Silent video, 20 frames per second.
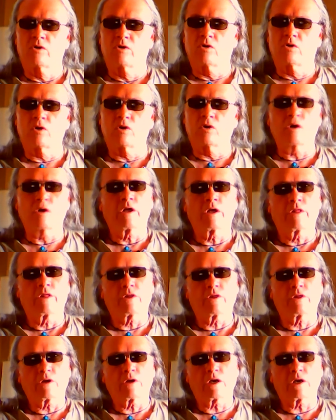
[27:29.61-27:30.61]
Or
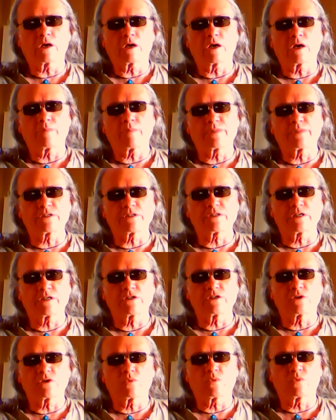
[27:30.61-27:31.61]
they're hung up in
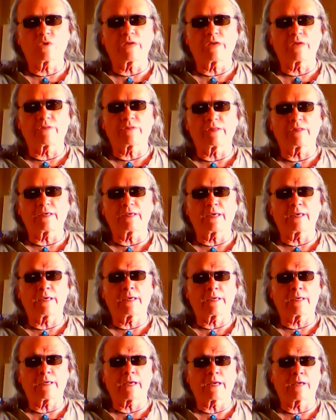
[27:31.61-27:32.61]
such a rut that they
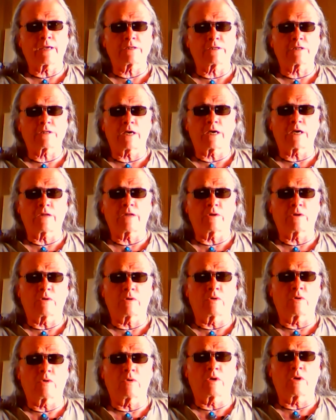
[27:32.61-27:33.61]
can't get outside their
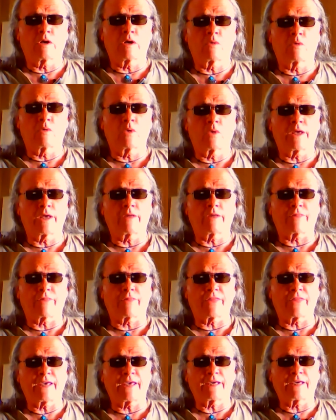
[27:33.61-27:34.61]
own way of
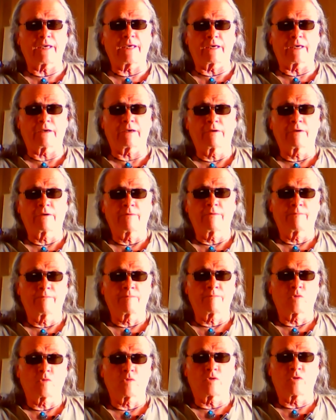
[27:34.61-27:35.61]
thinking
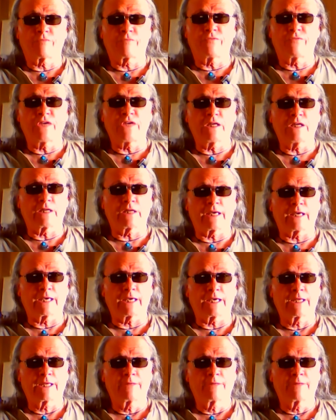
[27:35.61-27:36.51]
or feeling